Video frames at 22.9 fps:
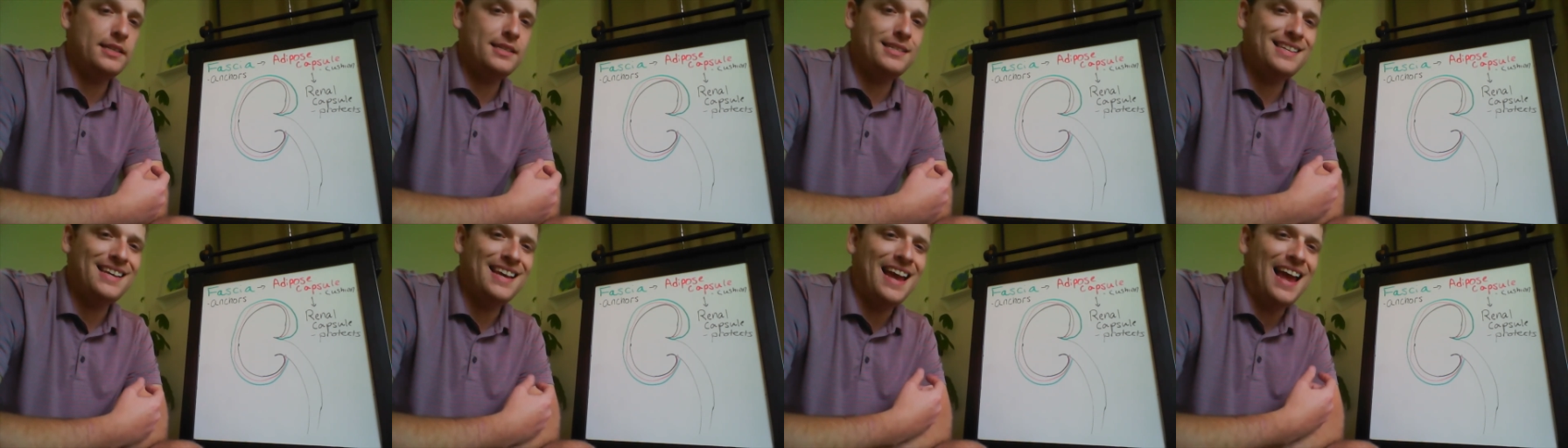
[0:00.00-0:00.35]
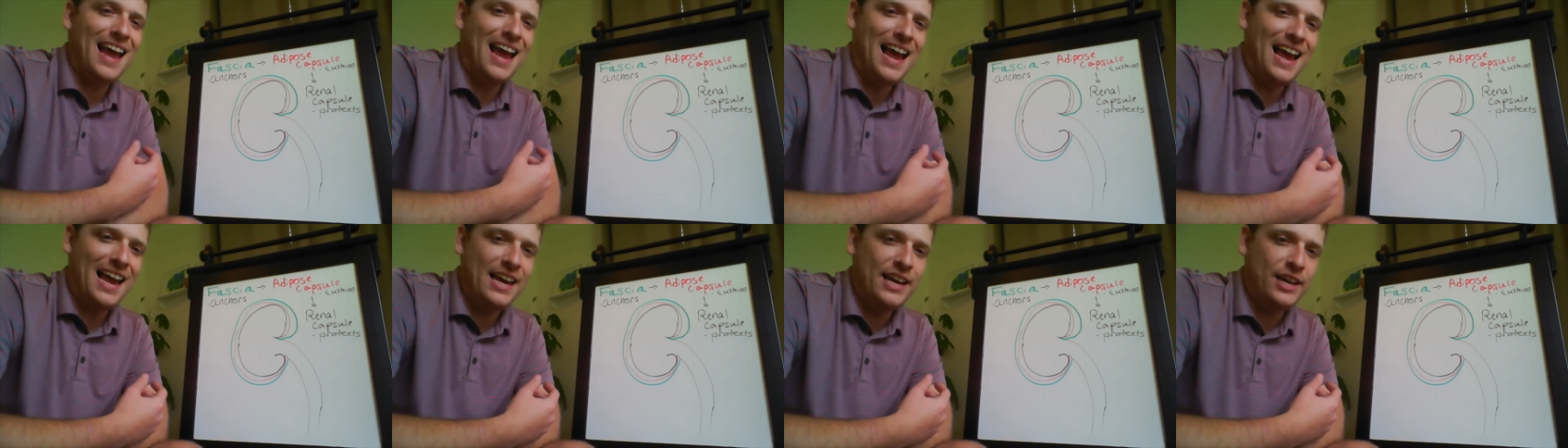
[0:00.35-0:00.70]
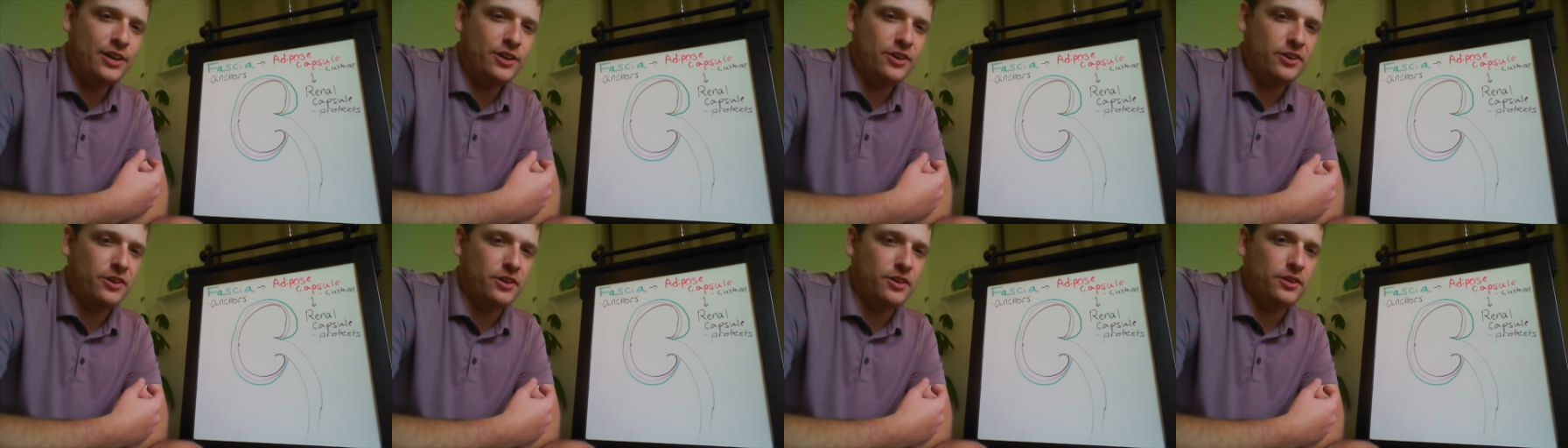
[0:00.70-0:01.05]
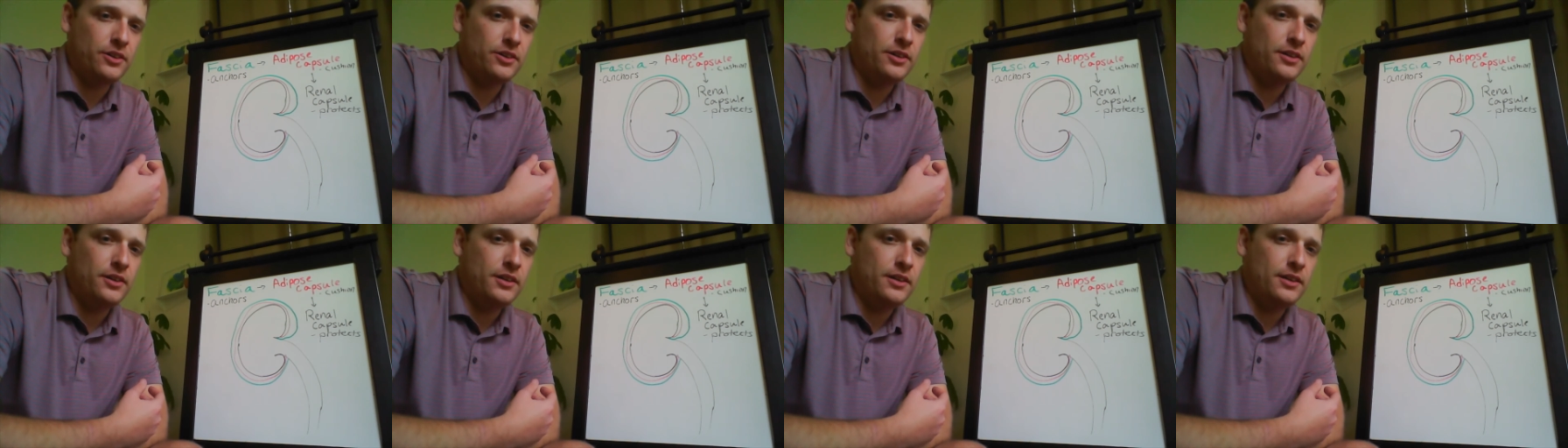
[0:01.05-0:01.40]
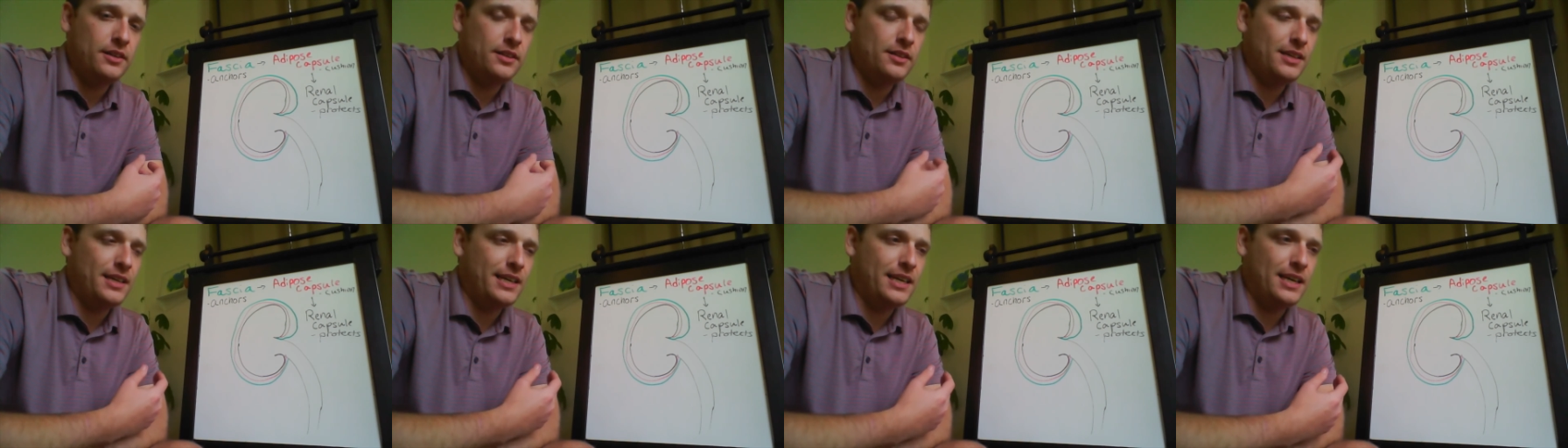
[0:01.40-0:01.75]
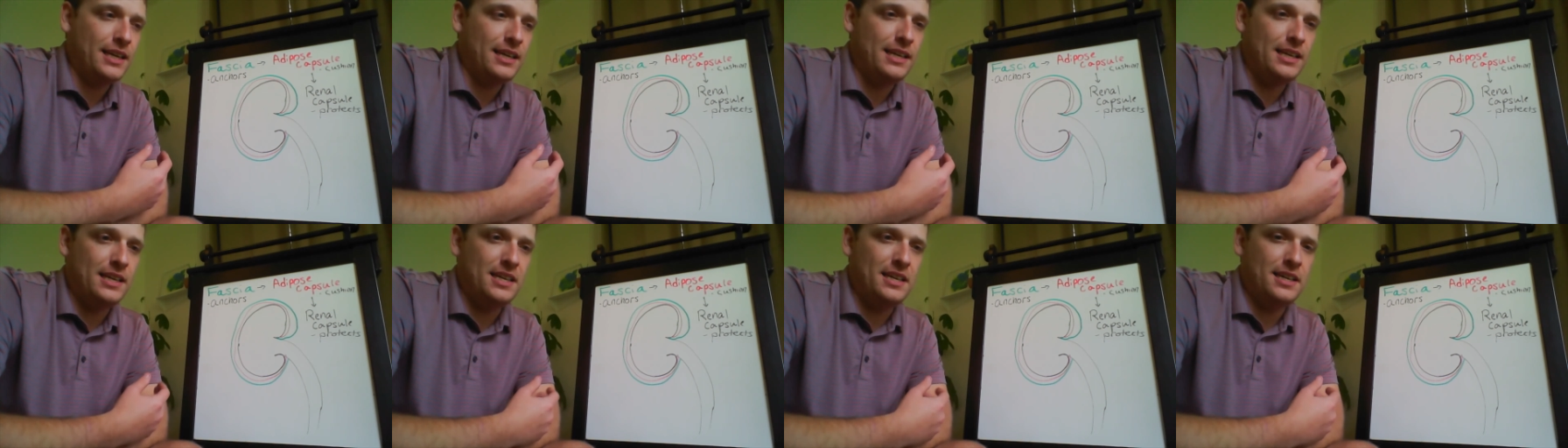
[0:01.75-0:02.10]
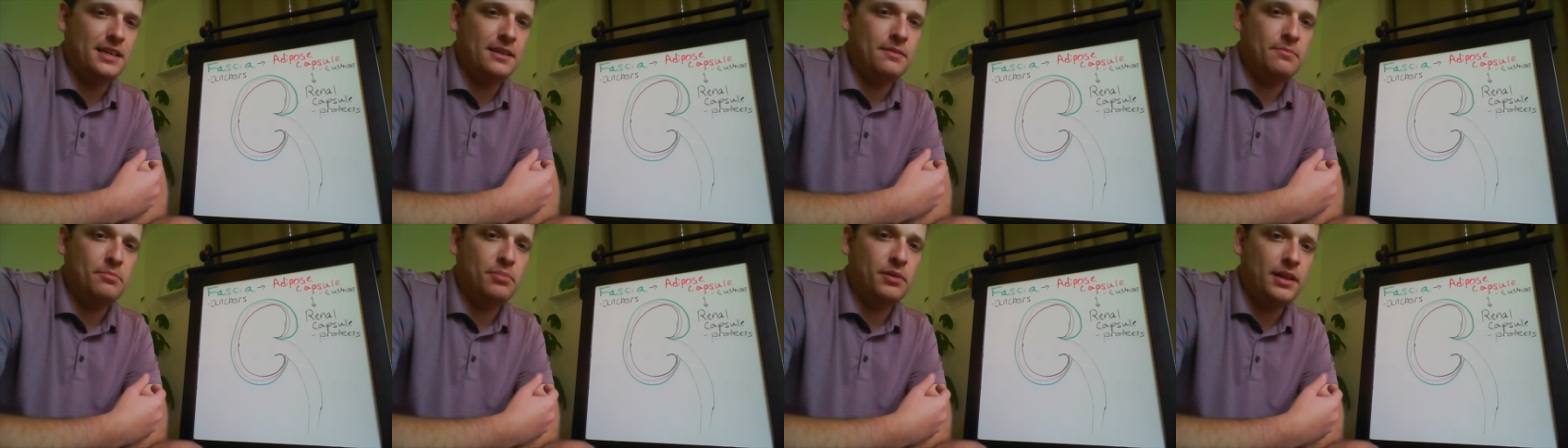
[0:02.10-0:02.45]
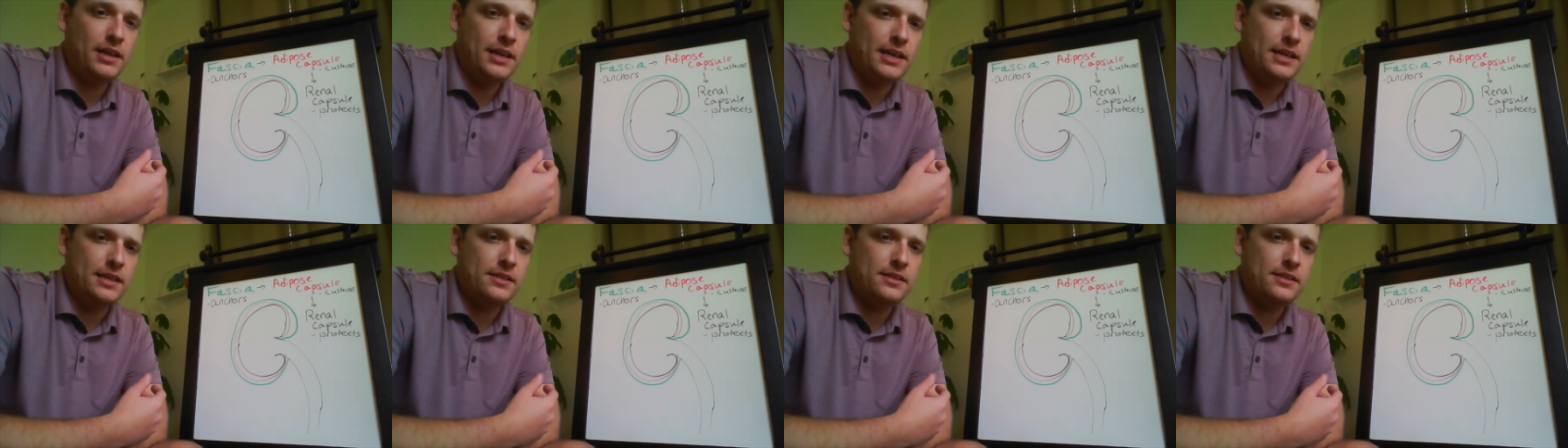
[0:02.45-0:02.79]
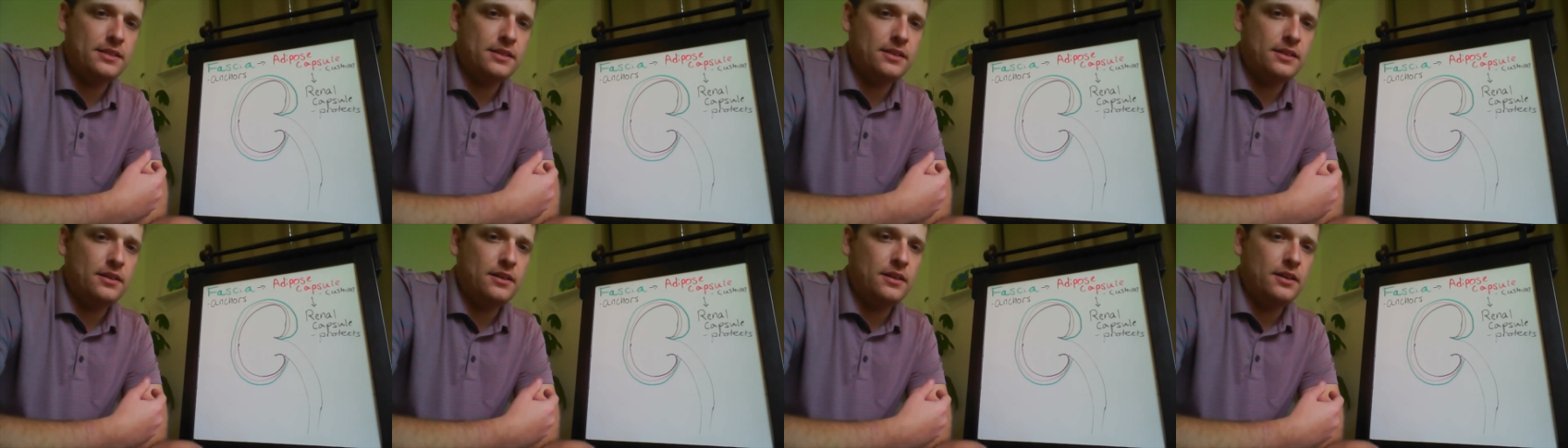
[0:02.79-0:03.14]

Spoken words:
to anchor the kidney in place.